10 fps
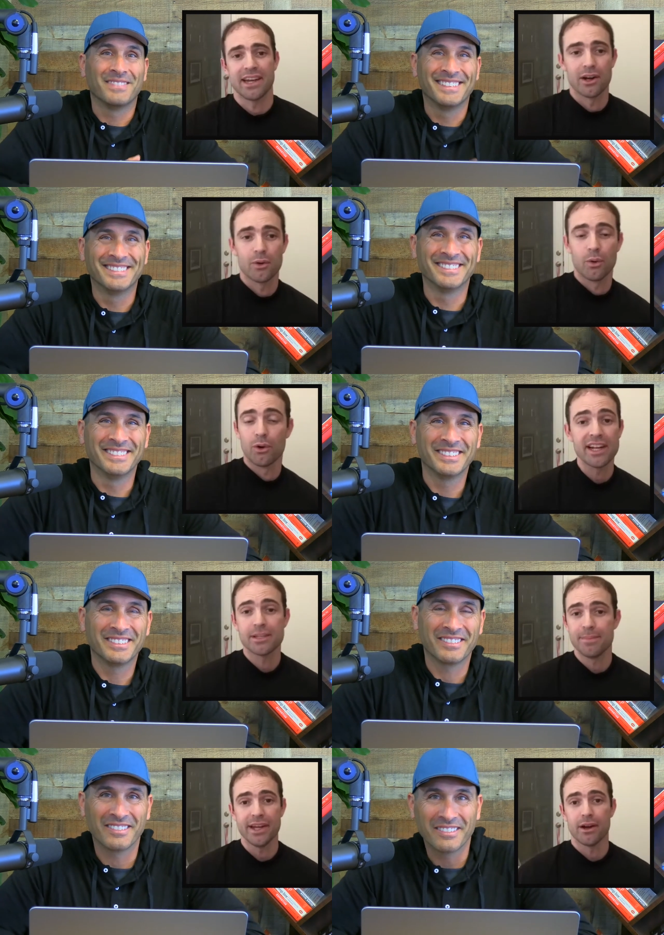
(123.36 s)
Speaker 1: Eric. Well, great to
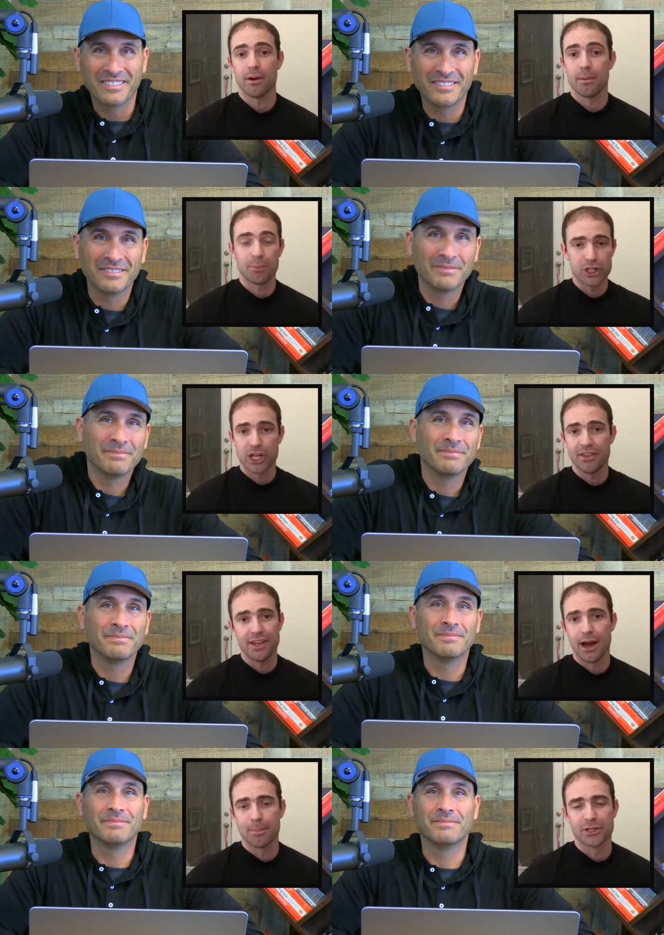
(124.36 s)
be here. Appreciate the
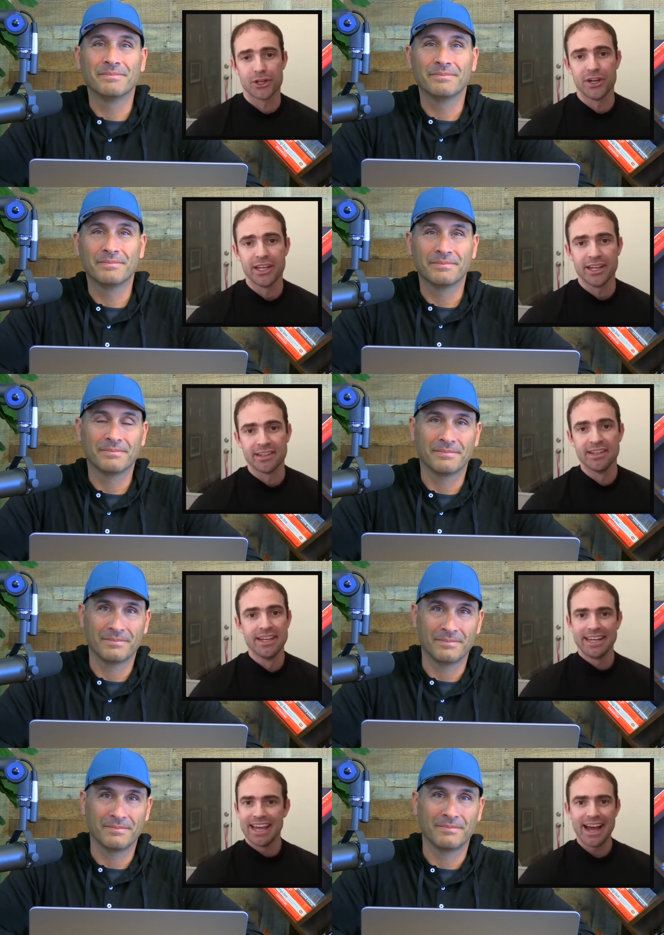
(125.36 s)
opportunity, and
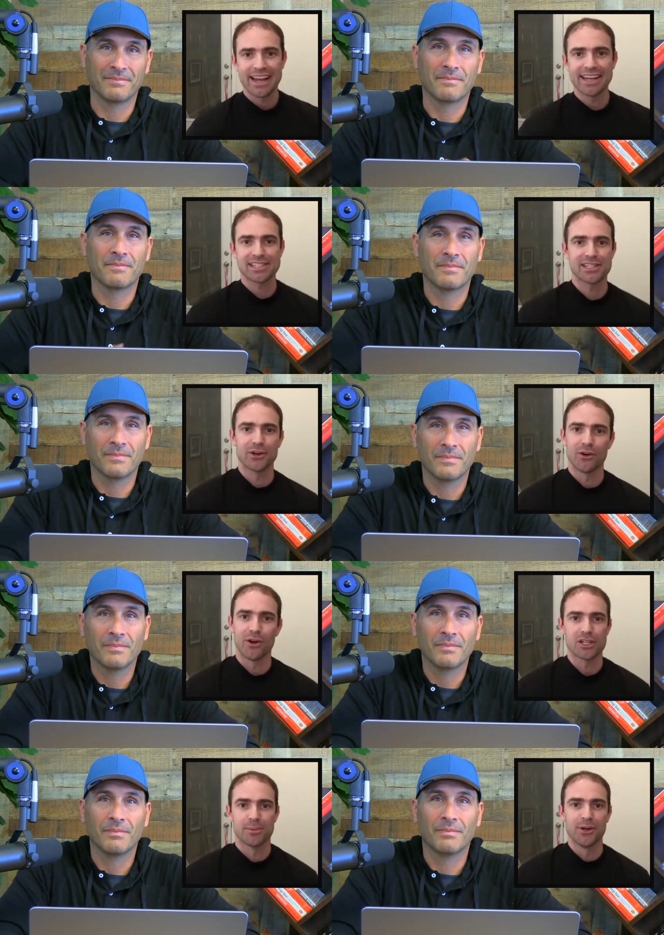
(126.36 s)
yeah, I guess serial
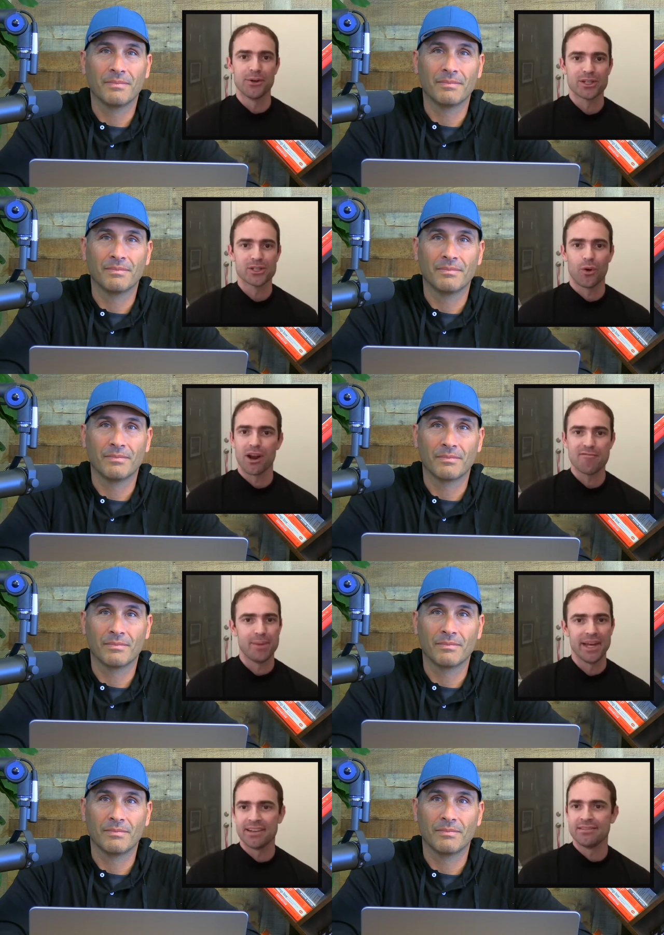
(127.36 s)
entrepreneur is what I've
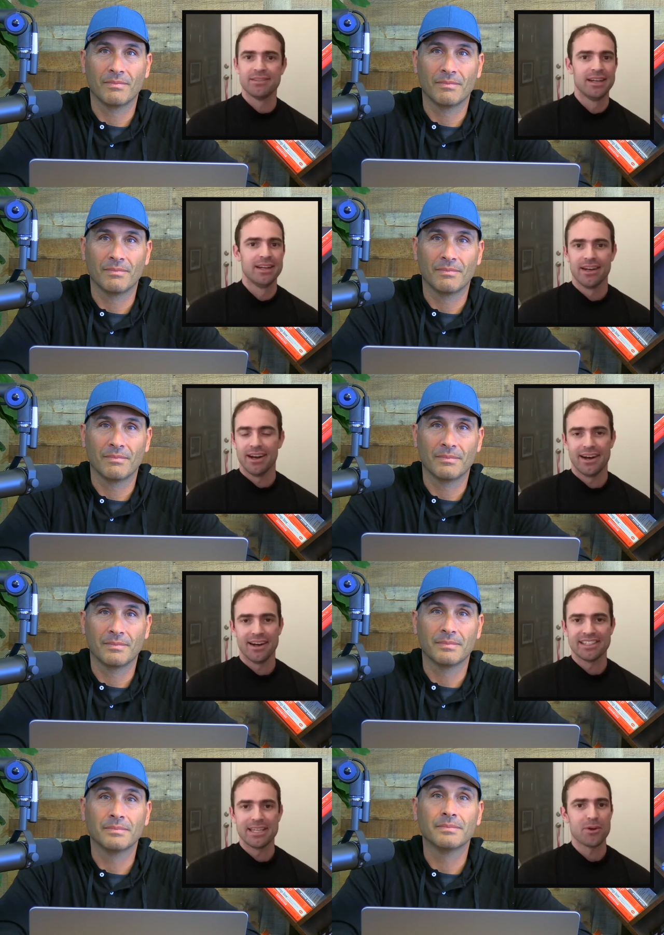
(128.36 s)
been. Uh,
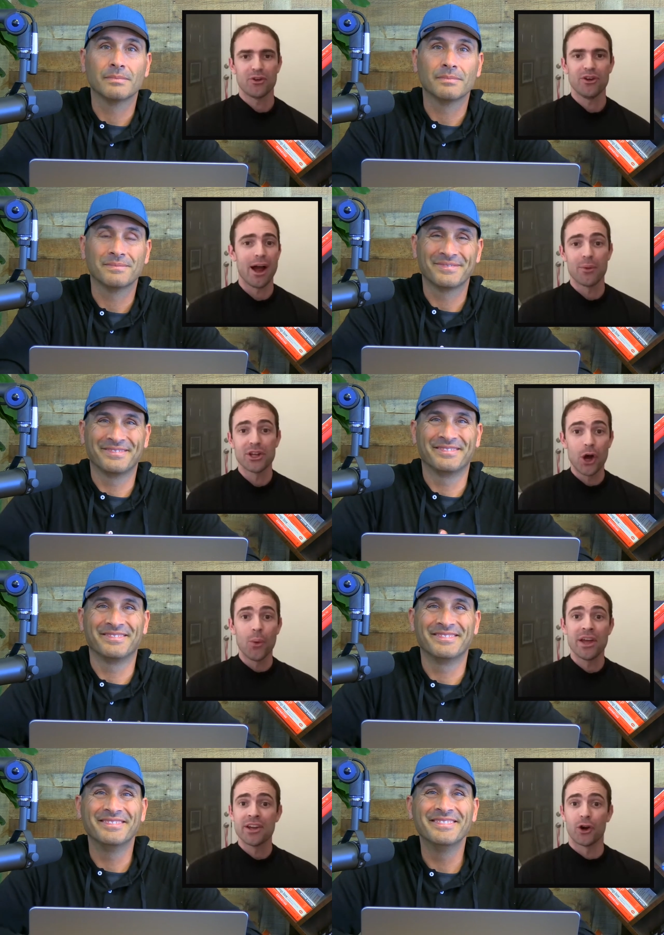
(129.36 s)
typically, I would go
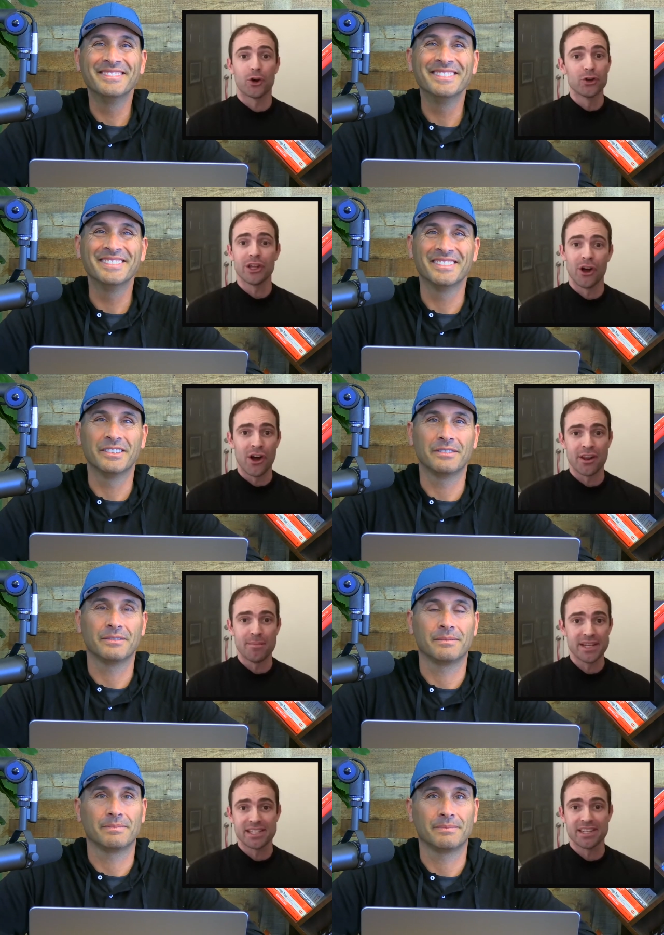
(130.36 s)
in early on in
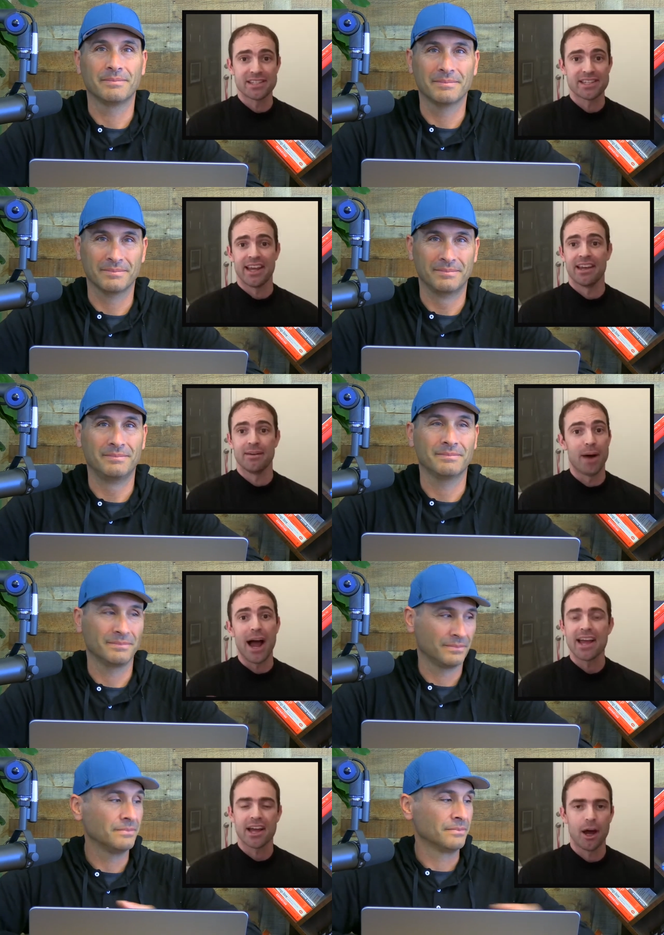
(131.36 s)
business and
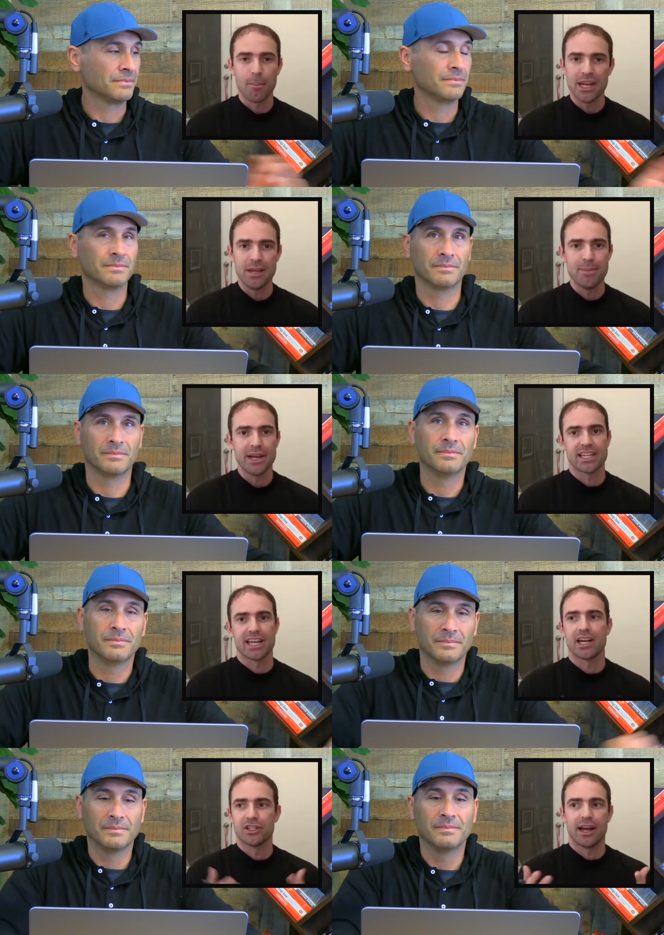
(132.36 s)
buy a company because I
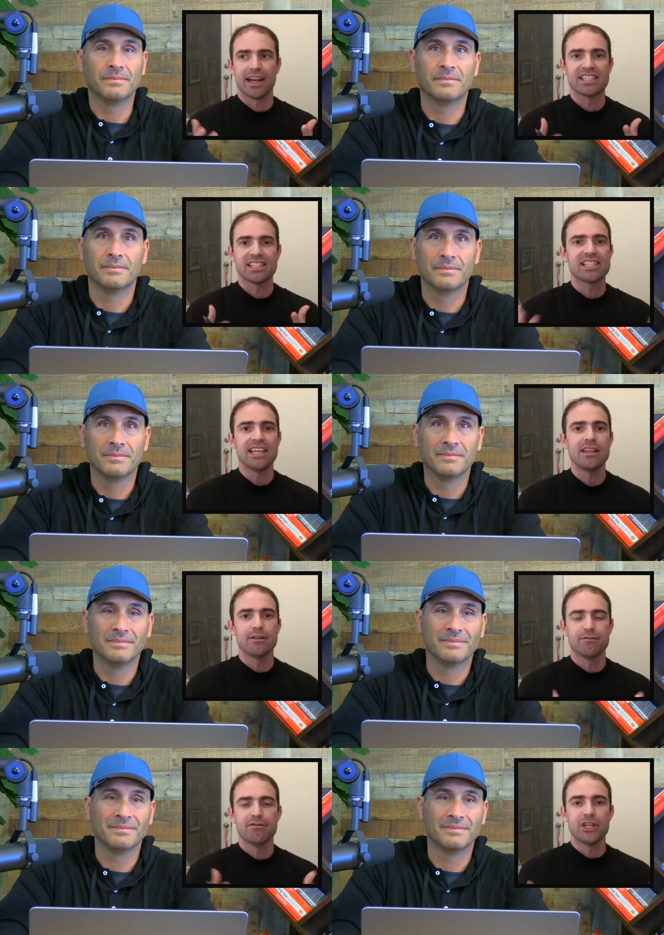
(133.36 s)
could I could see the
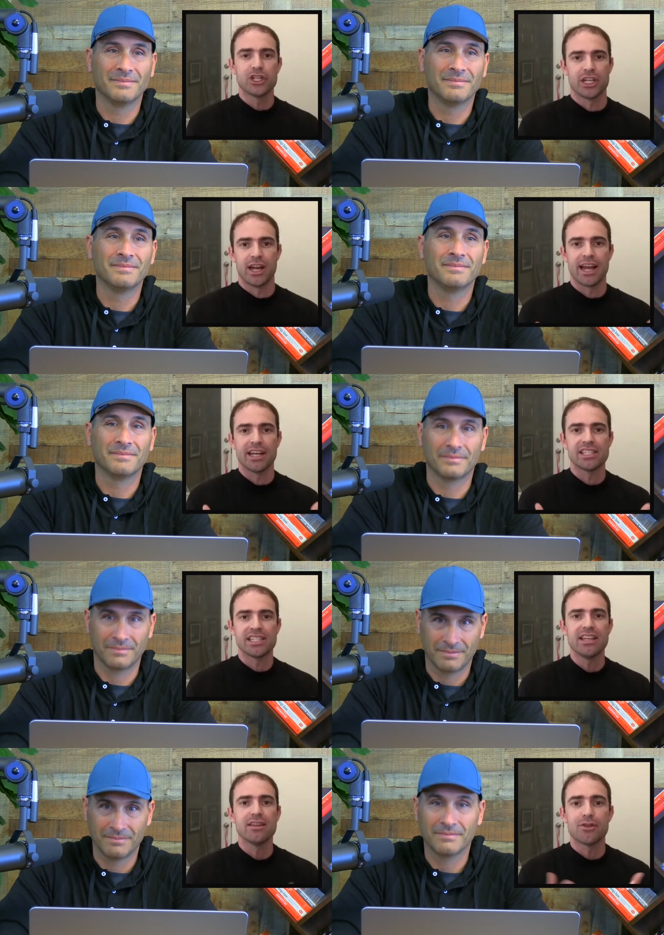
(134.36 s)
vision, I could
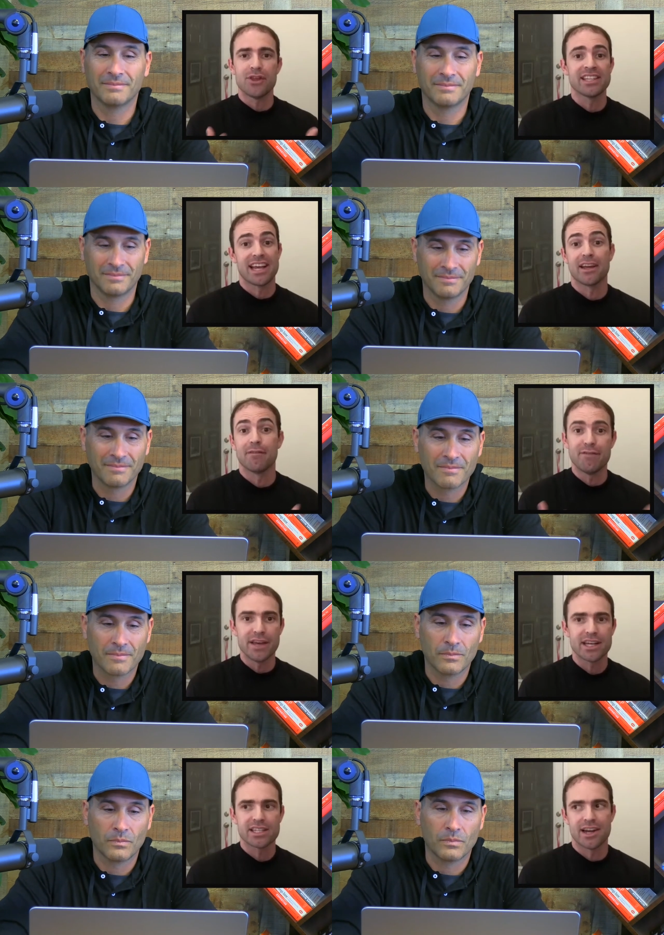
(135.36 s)
see the things I could
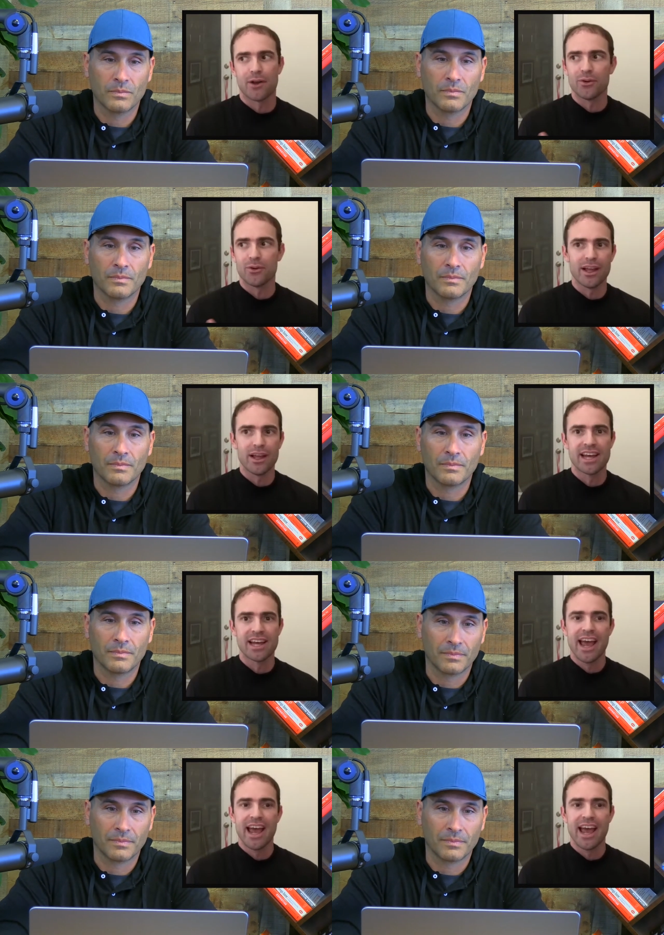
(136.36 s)
fix, and I realized